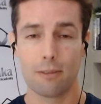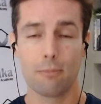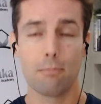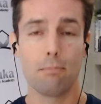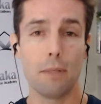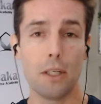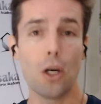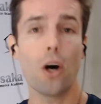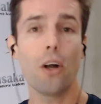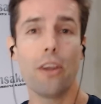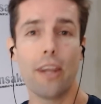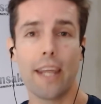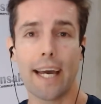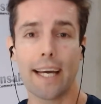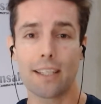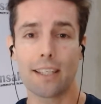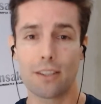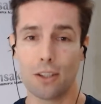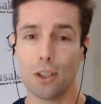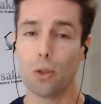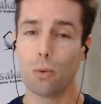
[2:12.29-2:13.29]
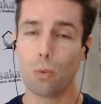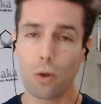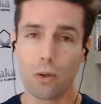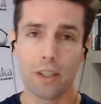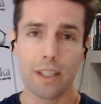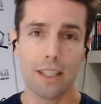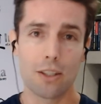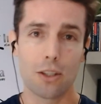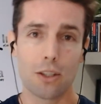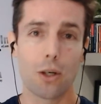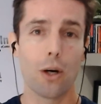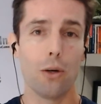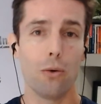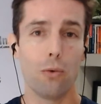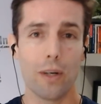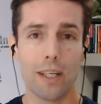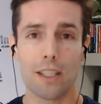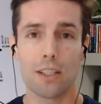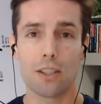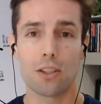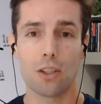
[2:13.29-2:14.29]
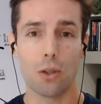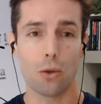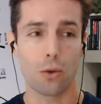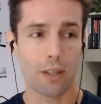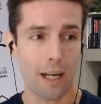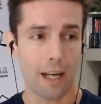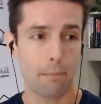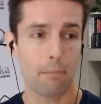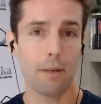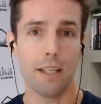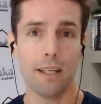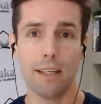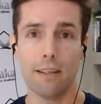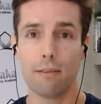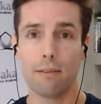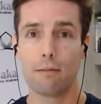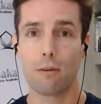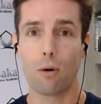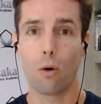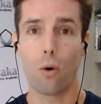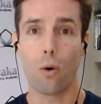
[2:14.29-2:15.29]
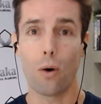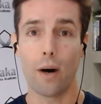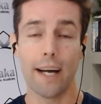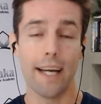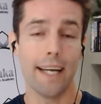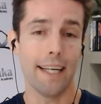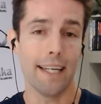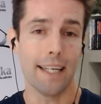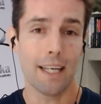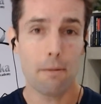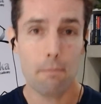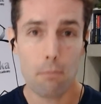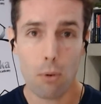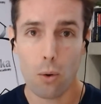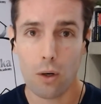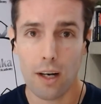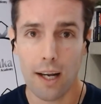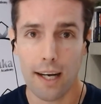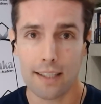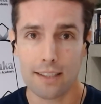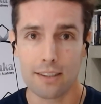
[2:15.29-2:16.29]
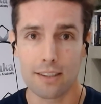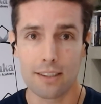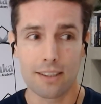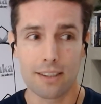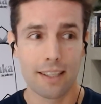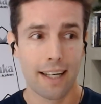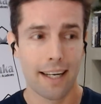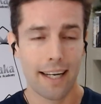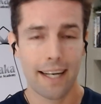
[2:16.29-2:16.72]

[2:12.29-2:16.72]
Beyond that, you will need to go and register your company for a import license,